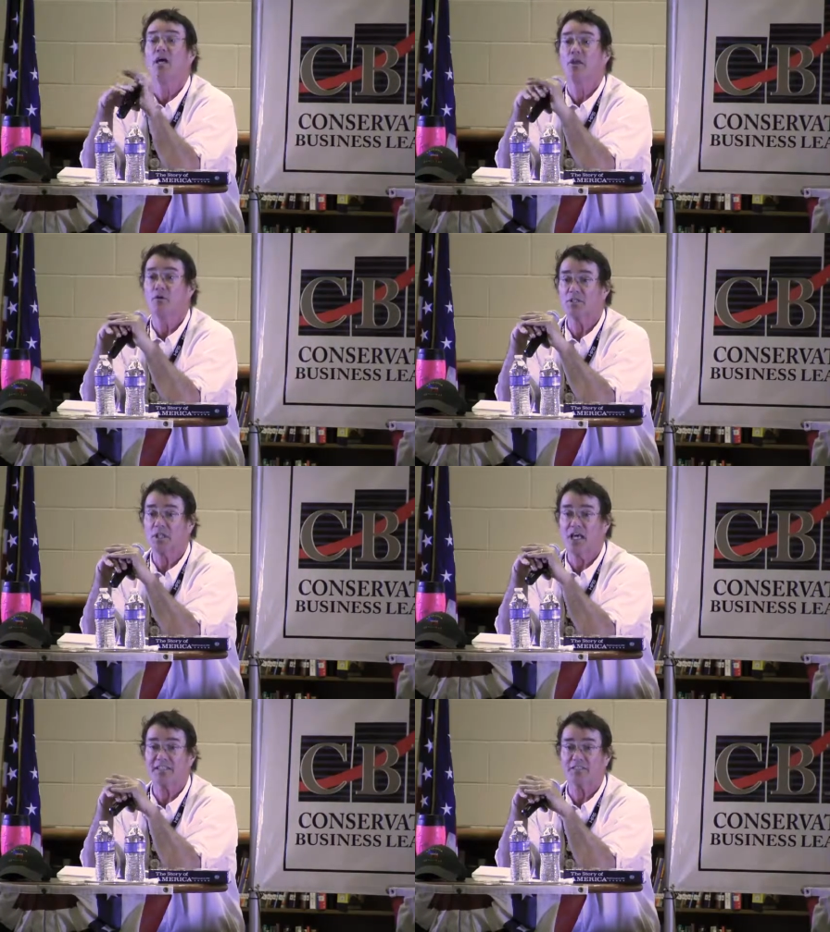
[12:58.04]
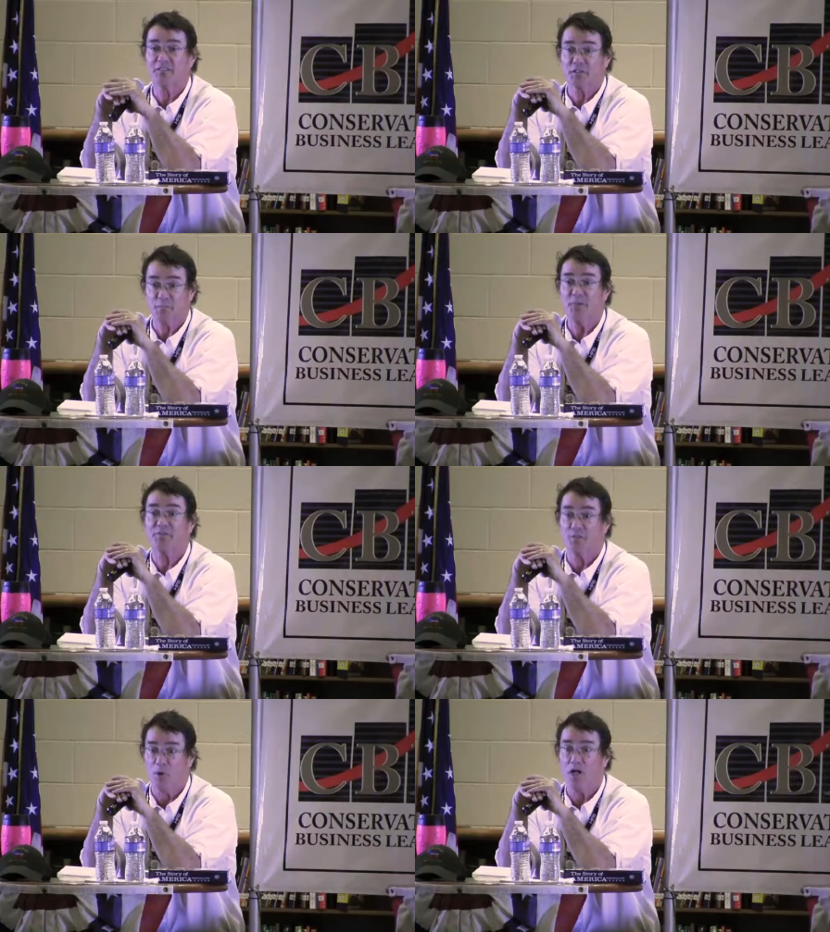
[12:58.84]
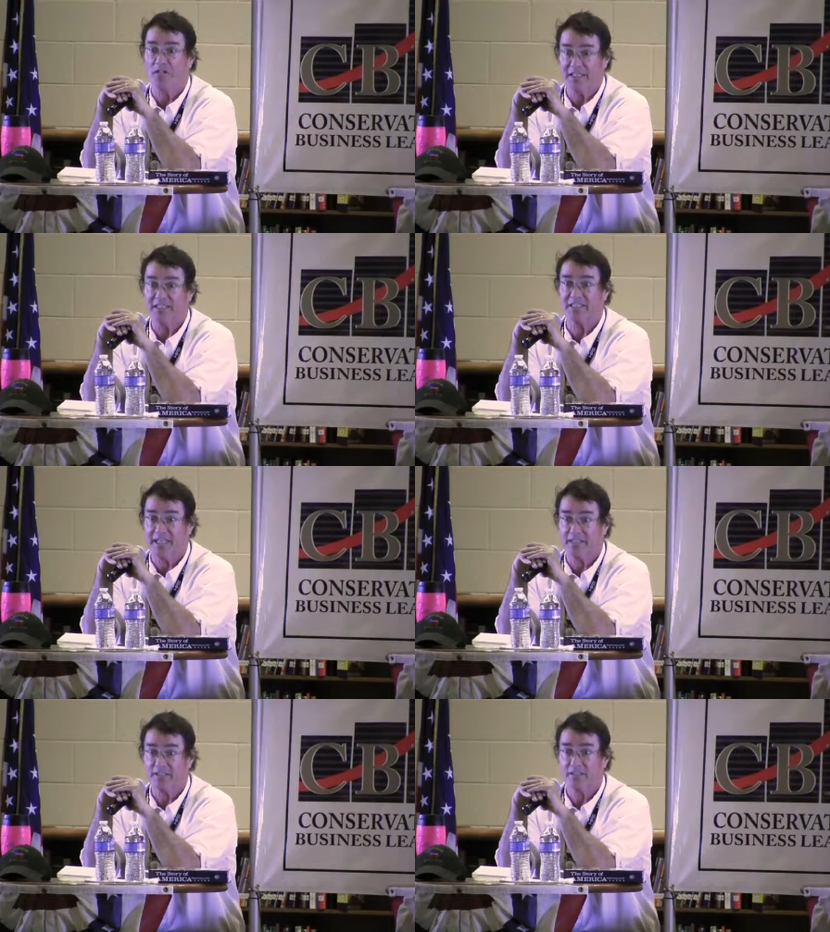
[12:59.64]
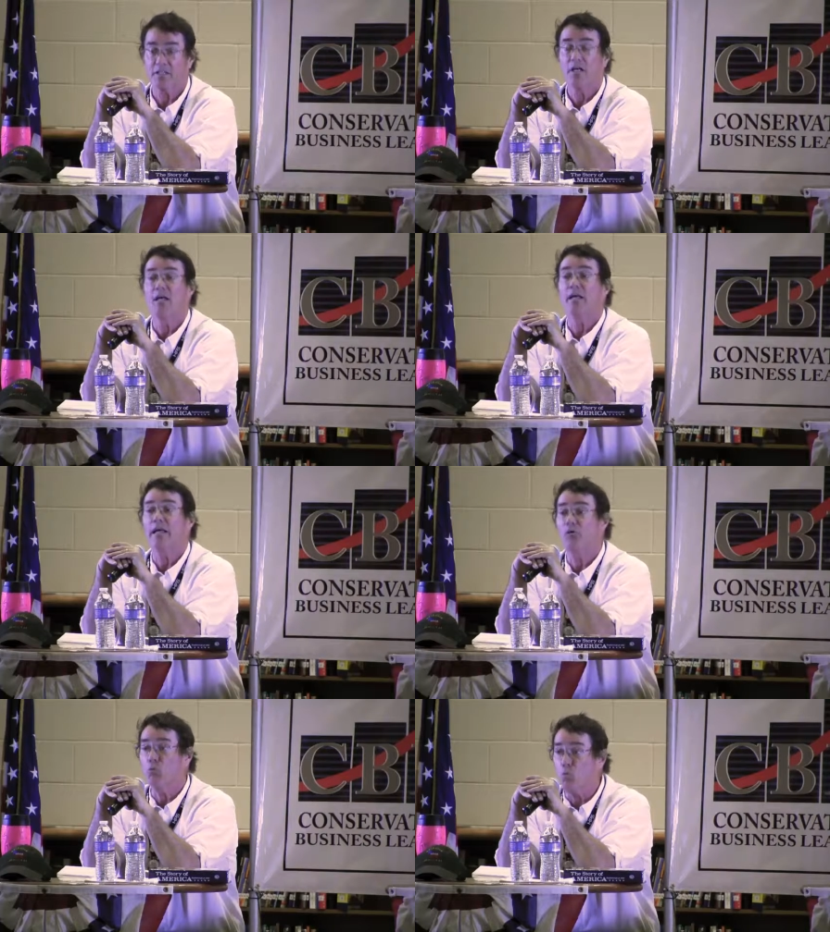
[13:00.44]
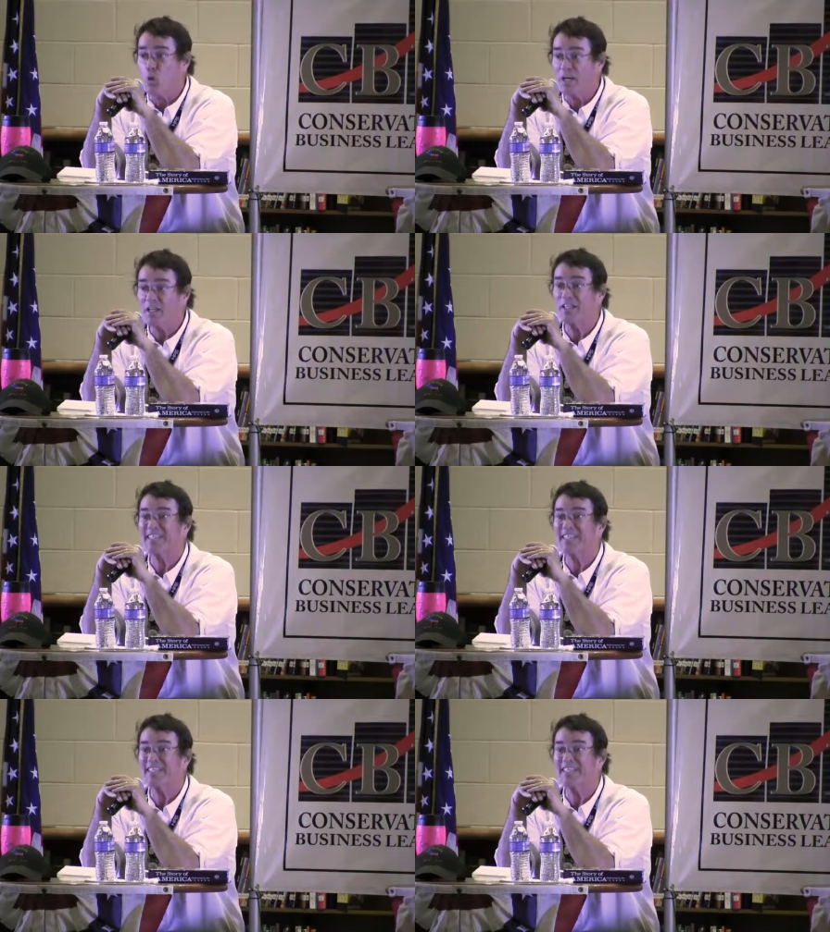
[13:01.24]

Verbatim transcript: There was lots of disputes among these states. One of